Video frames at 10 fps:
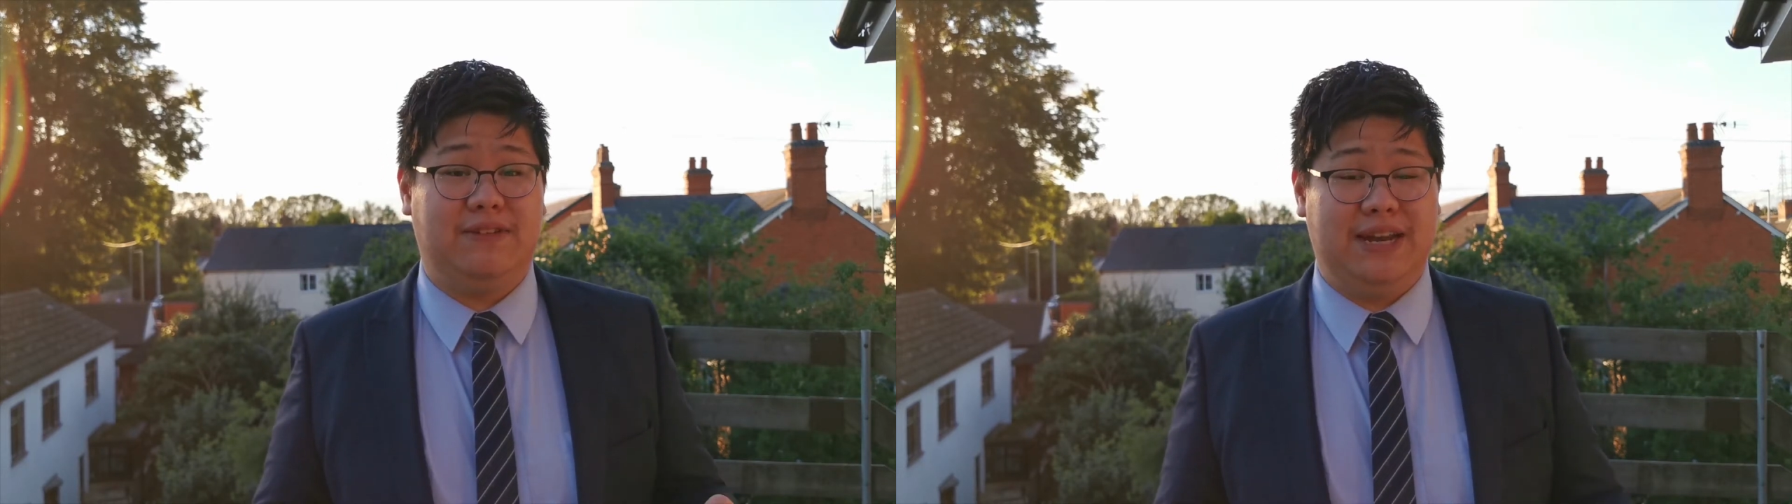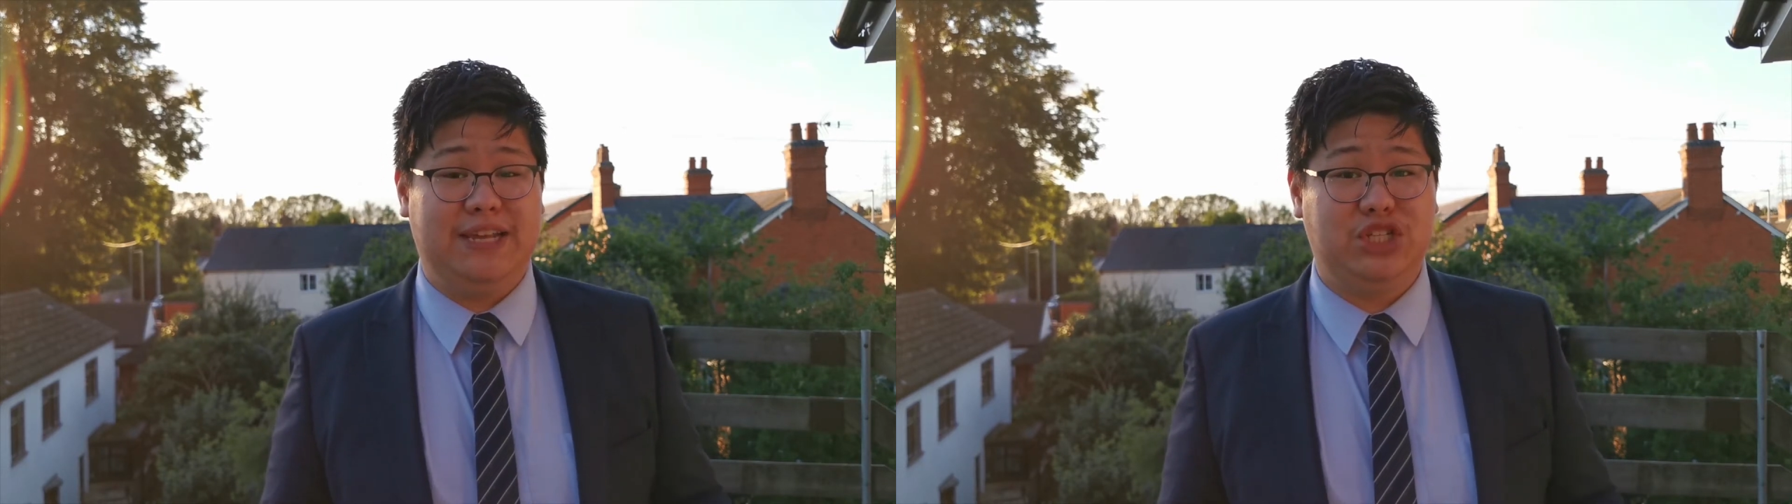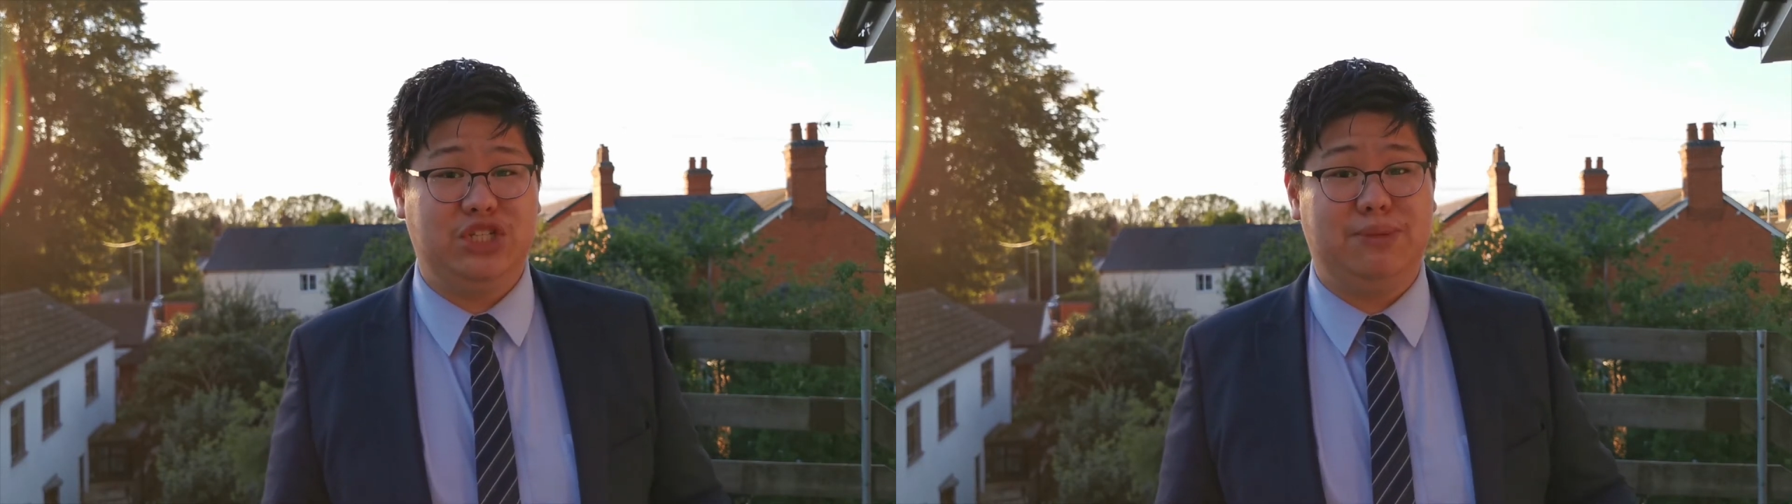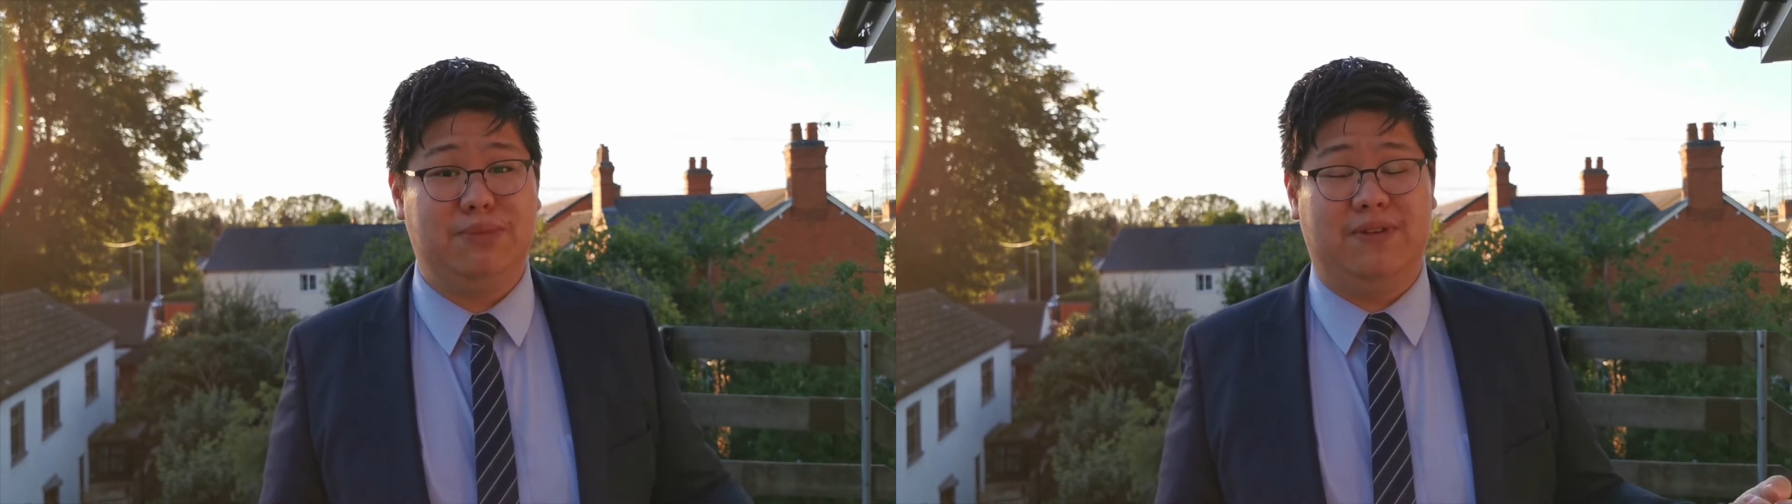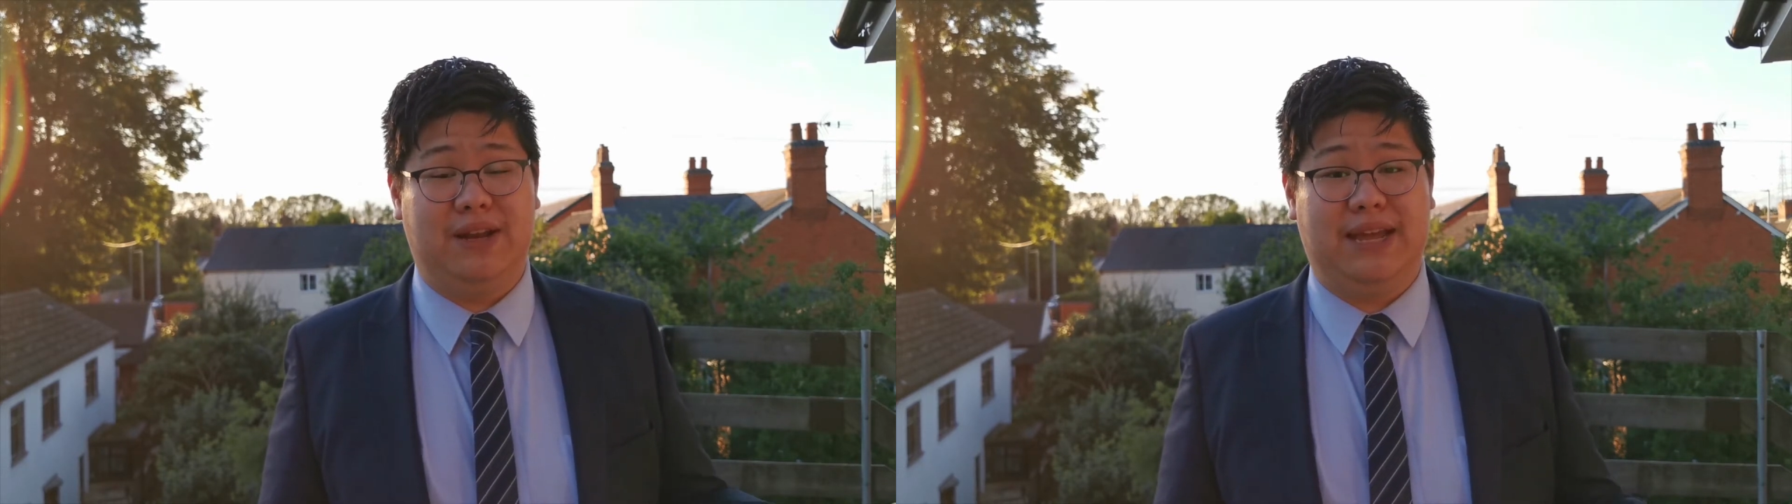relationship
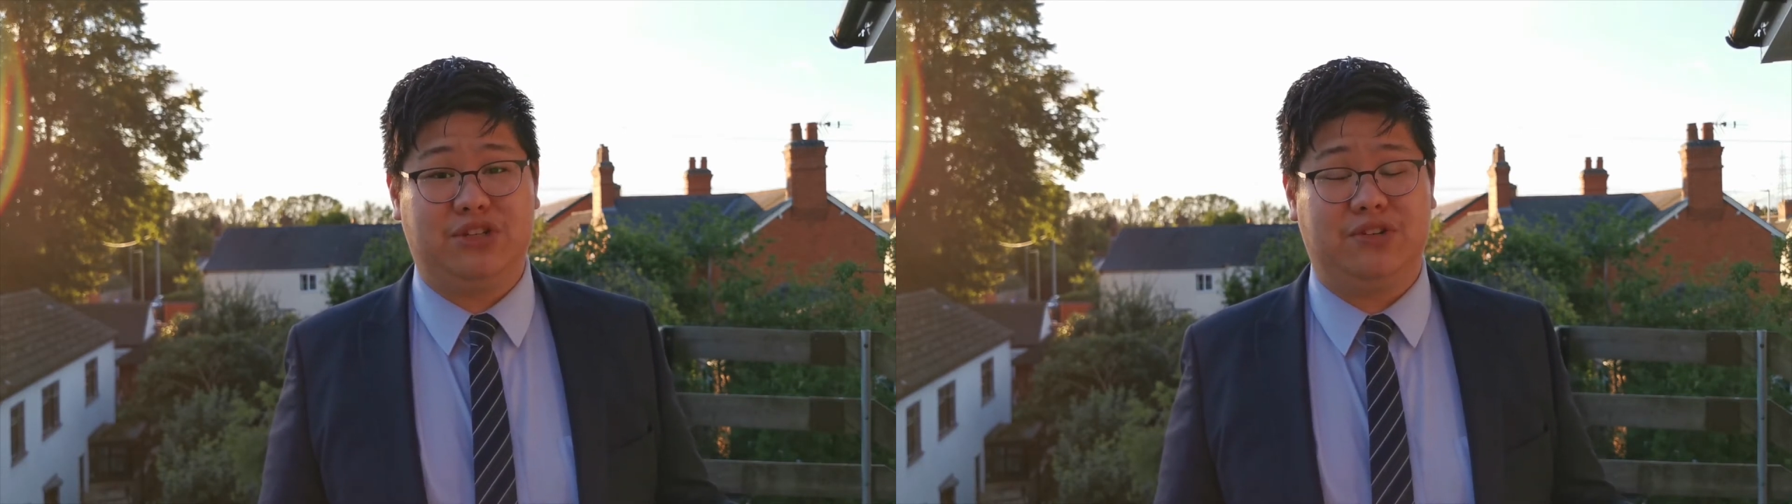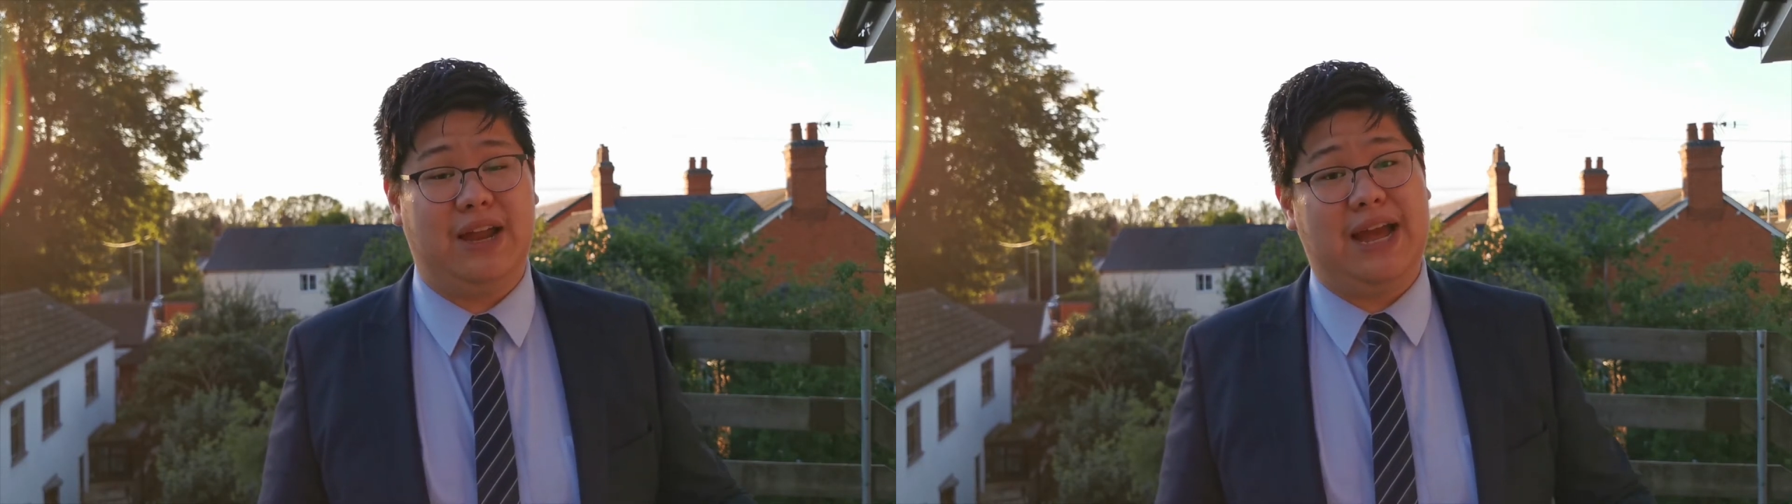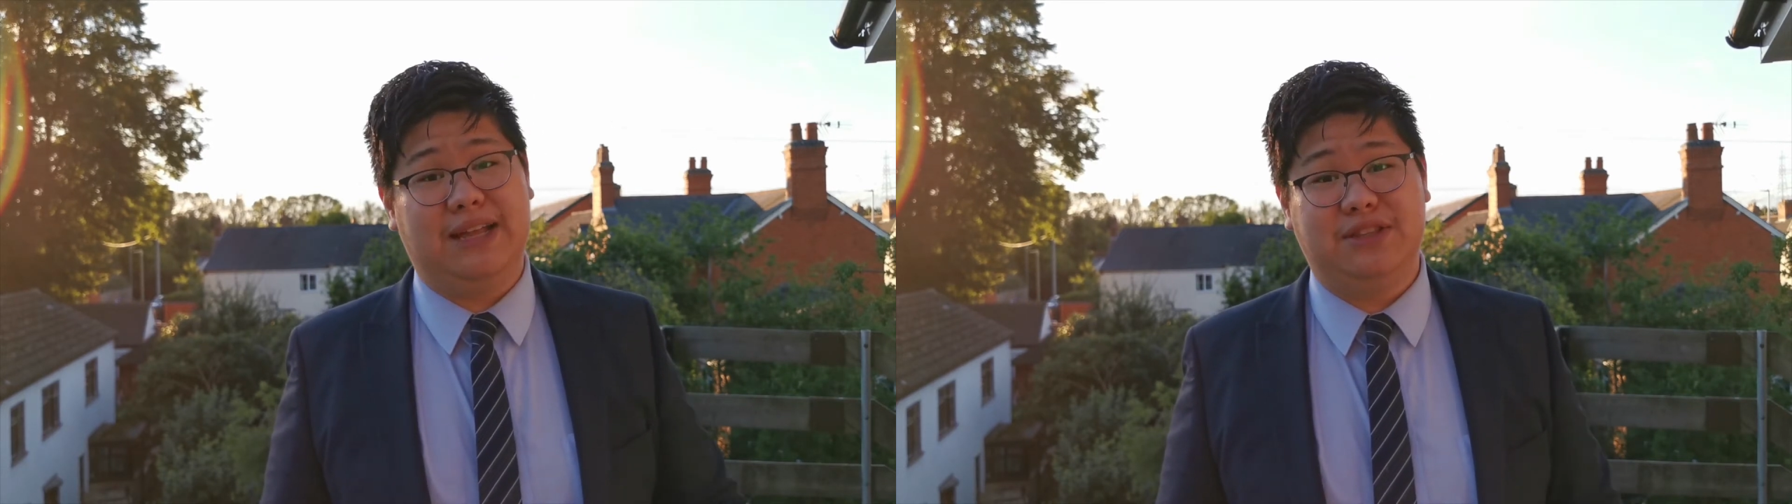of a lecturer